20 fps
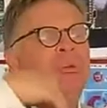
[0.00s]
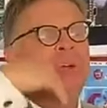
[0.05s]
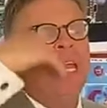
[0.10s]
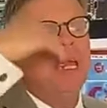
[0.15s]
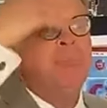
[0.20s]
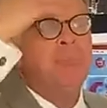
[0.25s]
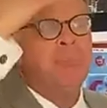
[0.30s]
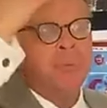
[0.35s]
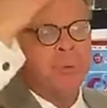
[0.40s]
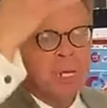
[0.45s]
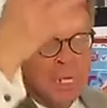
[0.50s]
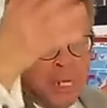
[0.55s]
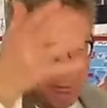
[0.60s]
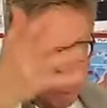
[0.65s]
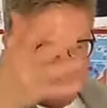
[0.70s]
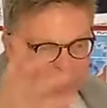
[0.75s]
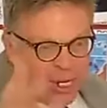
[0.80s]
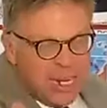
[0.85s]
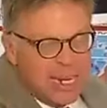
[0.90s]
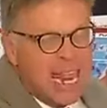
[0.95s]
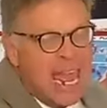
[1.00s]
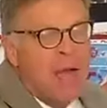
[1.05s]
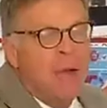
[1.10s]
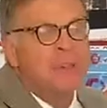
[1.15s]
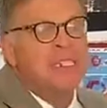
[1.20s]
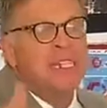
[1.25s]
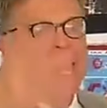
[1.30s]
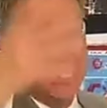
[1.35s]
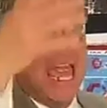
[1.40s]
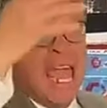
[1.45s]
and pre,
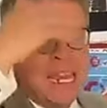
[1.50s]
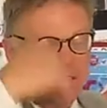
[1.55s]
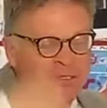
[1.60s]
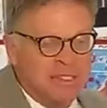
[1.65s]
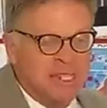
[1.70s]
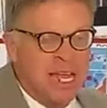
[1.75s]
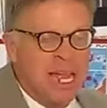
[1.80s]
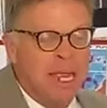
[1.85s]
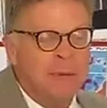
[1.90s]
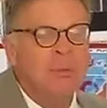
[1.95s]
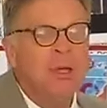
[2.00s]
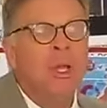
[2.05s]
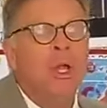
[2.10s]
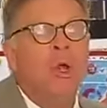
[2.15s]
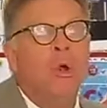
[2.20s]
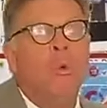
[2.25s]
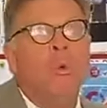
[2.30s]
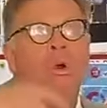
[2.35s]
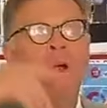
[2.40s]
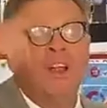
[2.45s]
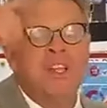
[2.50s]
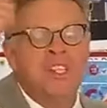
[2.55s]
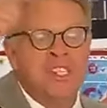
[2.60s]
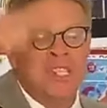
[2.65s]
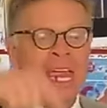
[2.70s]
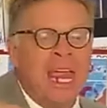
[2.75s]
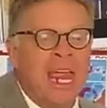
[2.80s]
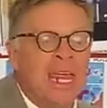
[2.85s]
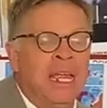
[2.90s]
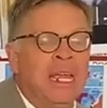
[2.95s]
pre-announced ahead of time,
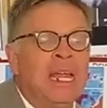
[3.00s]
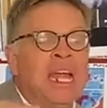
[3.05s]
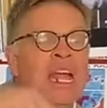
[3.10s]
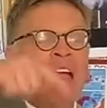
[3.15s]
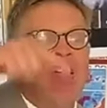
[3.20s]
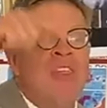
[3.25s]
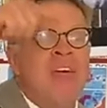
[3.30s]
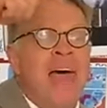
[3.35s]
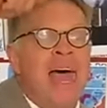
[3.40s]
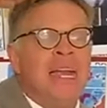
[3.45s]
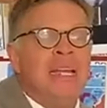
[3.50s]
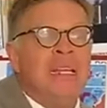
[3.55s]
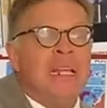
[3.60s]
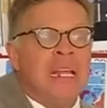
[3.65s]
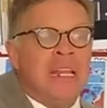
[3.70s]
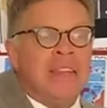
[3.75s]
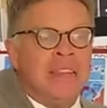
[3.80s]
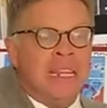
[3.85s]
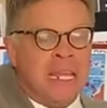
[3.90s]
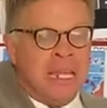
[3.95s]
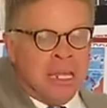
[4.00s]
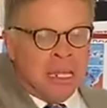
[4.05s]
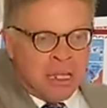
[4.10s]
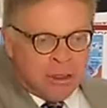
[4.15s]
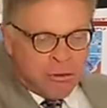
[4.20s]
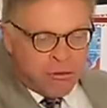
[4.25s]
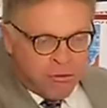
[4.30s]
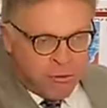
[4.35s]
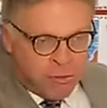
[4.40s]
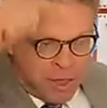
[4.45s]
we're saying that
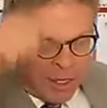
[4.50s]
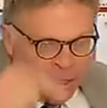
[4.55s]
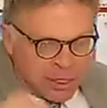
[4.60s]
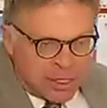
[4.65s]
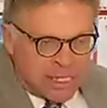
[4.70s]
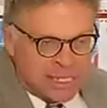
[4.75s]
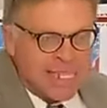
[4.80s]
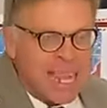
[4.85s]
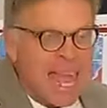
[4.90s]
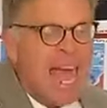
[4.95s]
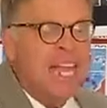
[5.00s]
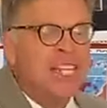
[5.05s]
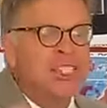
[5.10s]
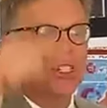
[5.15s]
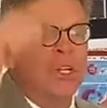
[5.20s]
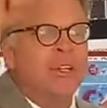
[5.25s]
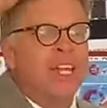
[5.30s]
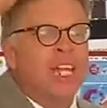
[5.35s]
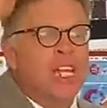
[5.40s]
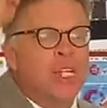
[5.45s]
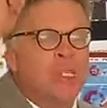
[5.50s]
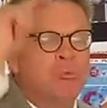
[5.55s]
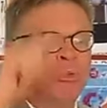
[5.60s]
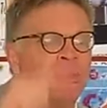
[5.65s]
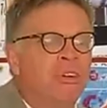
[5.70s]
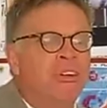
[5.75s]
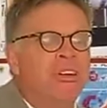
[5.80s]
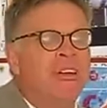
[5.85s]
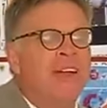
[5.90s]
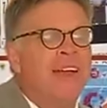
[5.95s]
the, the disaster that
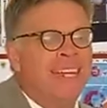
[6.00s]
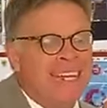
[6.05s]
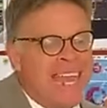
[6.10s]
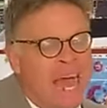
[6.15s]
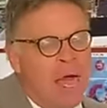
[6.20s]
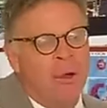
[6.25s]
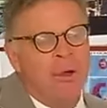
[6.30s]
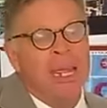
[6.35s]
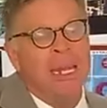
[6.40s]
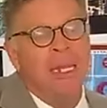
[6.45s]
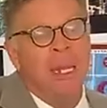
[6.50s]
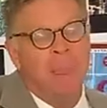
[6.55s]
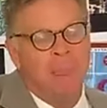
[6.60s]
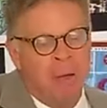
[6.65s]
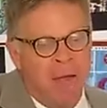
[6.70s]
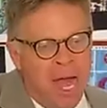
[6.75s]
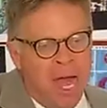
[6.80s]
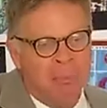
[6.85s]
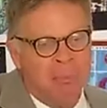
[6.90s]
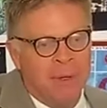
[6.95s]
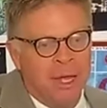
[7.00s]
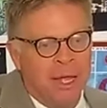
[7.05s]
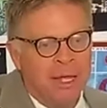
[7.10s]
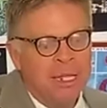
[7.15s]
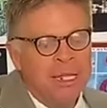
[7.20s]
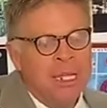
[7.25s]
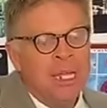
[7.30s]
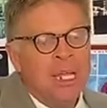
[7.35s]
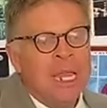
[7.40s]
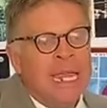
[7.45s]
is brewing right now in La
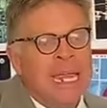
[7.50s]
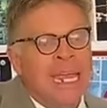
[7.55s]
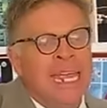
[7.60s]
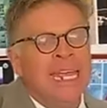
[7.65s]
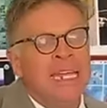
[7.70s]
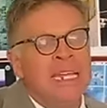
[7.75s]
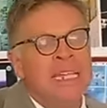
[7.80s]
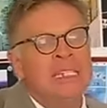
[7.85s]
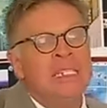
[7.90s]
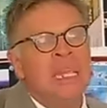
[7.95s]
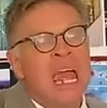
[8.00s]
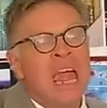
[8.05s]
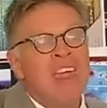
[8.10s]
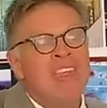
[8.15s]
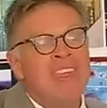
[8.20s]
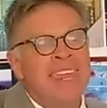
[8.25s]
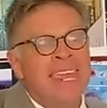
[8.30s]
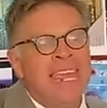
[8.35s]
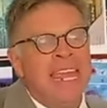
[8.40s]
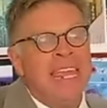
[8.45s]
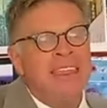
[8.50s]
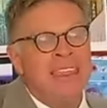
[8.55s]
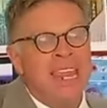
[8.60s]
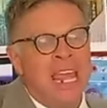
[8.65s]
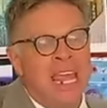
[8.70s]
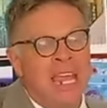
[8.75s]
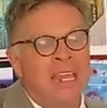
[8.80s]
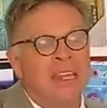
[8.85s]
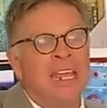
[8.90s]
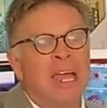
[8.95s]
Palma is the